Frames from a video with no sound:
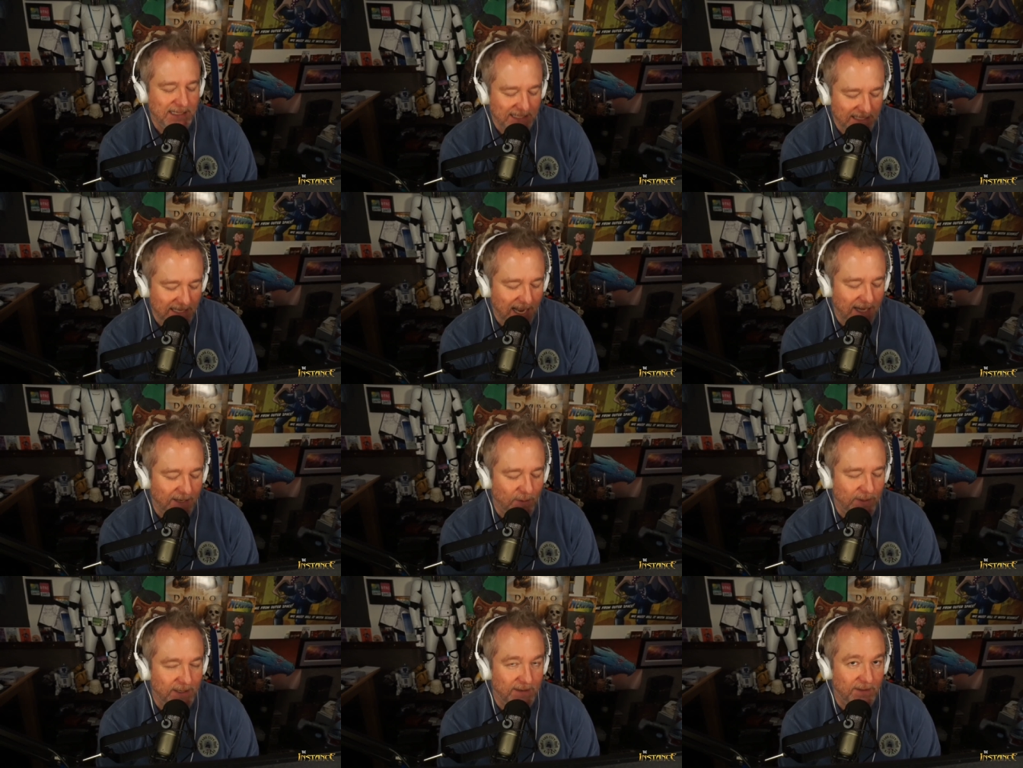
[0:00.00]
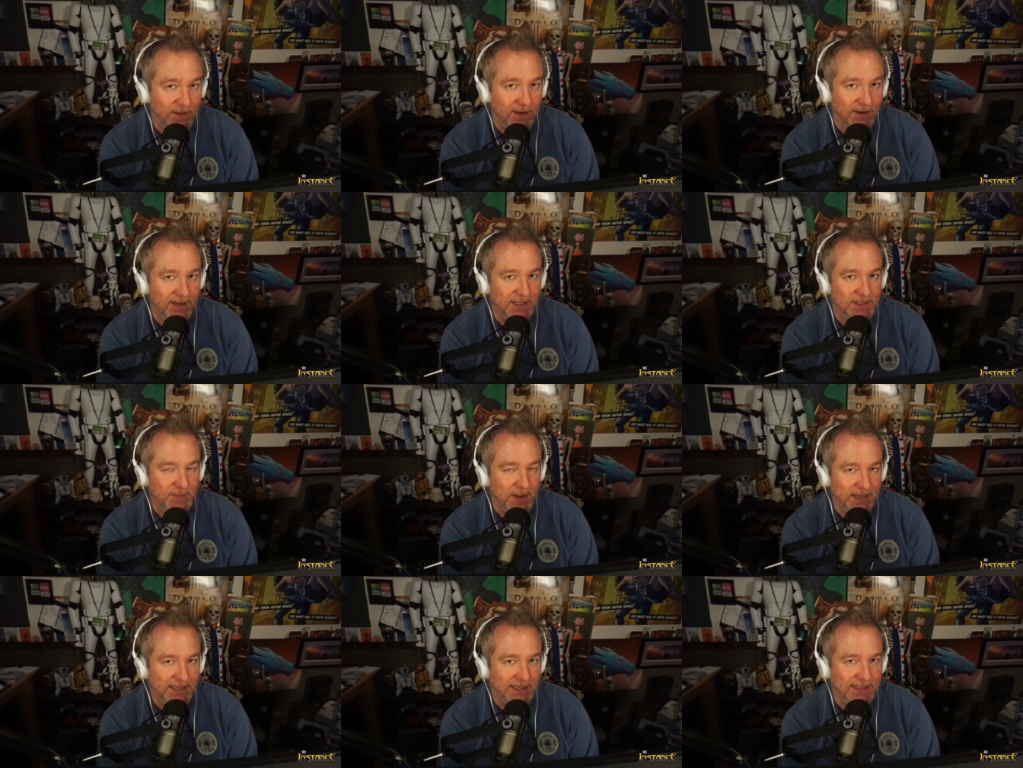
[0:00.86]
did not go into there
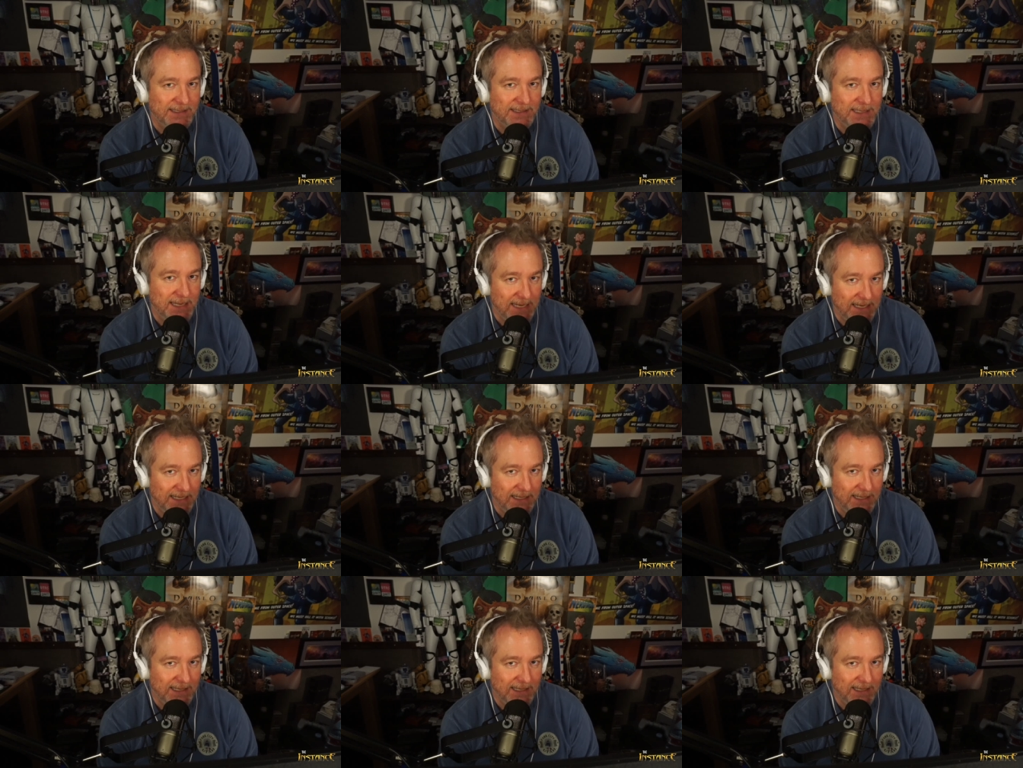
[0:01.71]
expecting to see